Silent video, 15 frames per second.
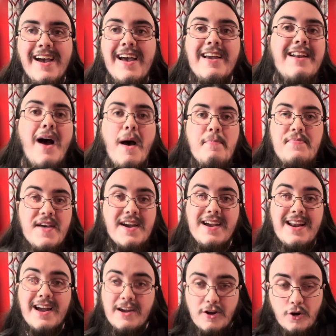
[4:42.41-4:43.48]
I'm thinking
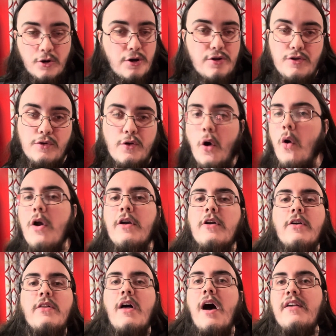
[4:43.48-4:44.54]
I could go to New York or
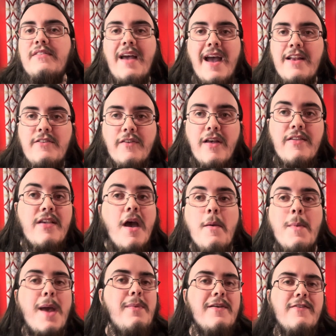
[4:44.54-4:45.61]
Los Angeles,
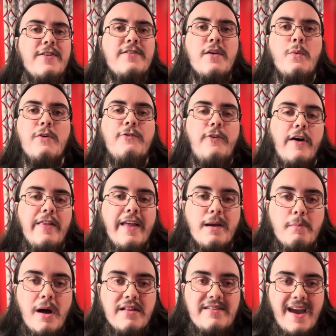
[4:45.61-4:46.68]
maybe even somewhere fun like
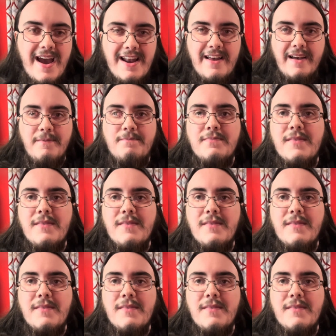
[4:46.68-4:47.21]
Montana.